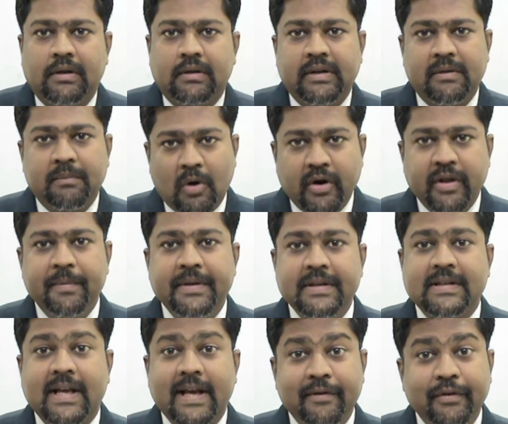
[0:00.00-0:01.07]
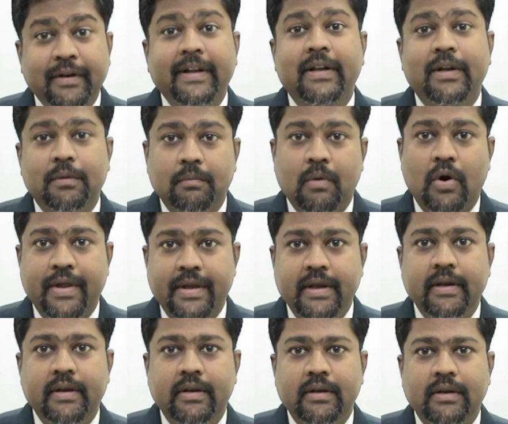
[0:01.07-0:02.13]
that body means every body
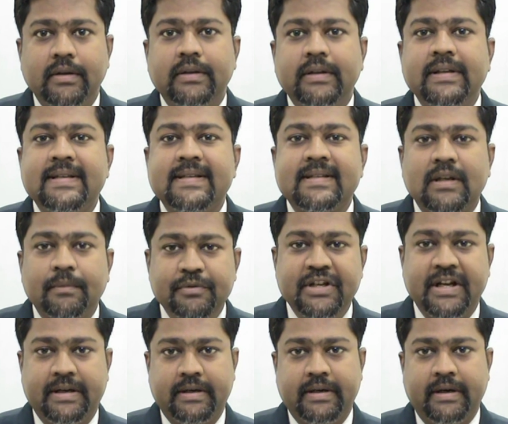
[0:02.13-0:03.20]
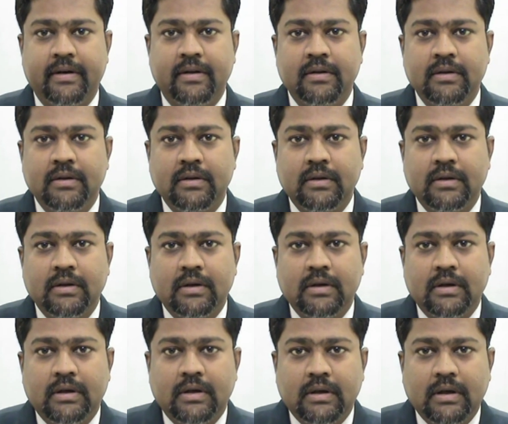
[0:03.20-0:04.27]
is subjected,
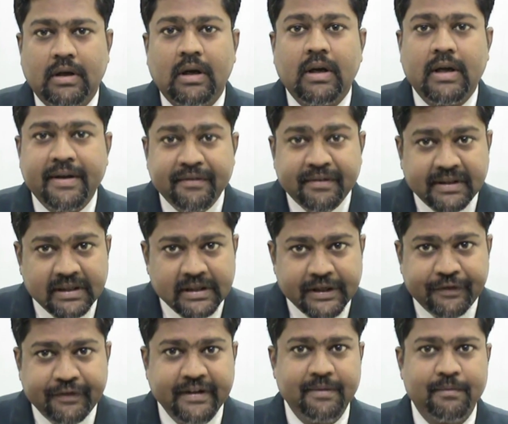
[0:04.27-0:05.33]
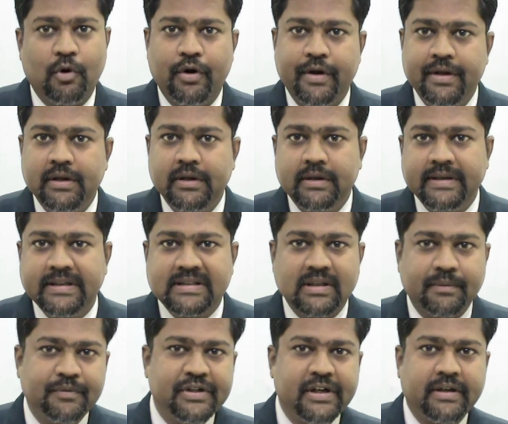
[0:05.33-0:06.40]
every living body is
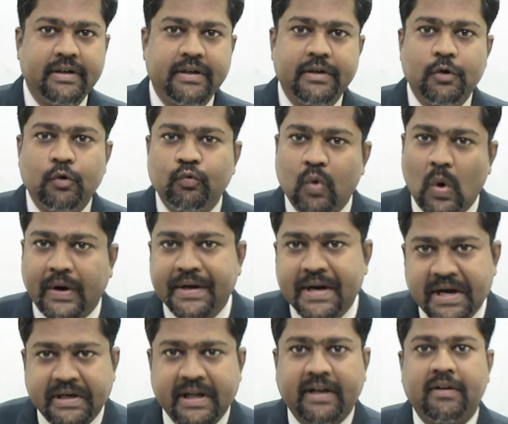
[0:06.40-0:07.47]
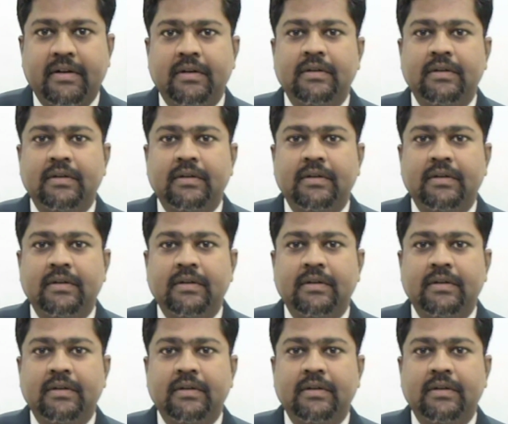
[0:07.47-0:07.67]
subjected to foreign attack.